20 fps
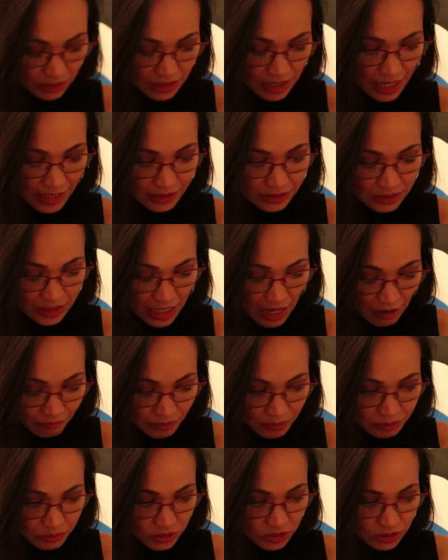yes, they have a
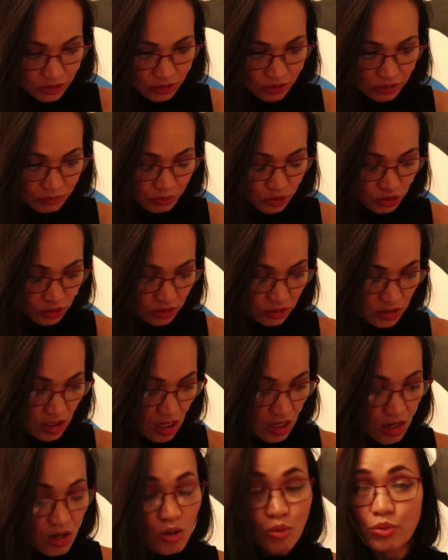descriptions
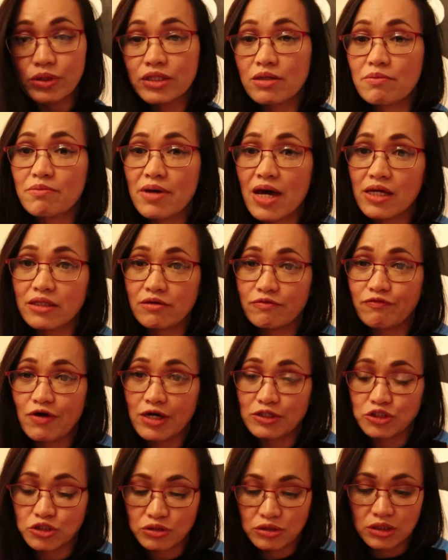with the
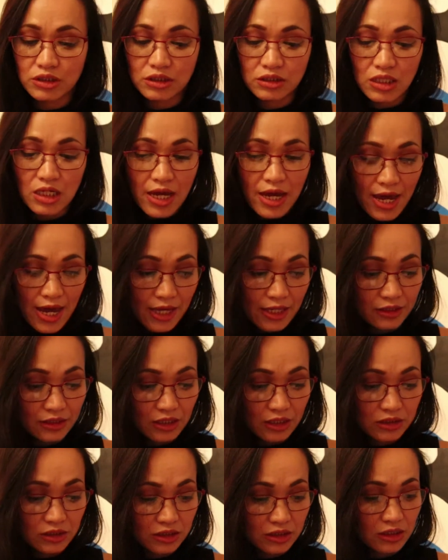manufacturer, and
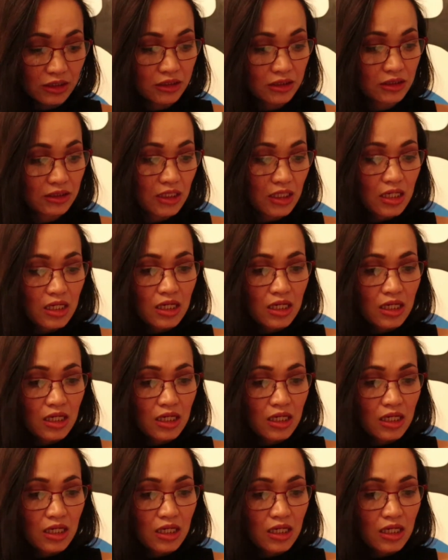this is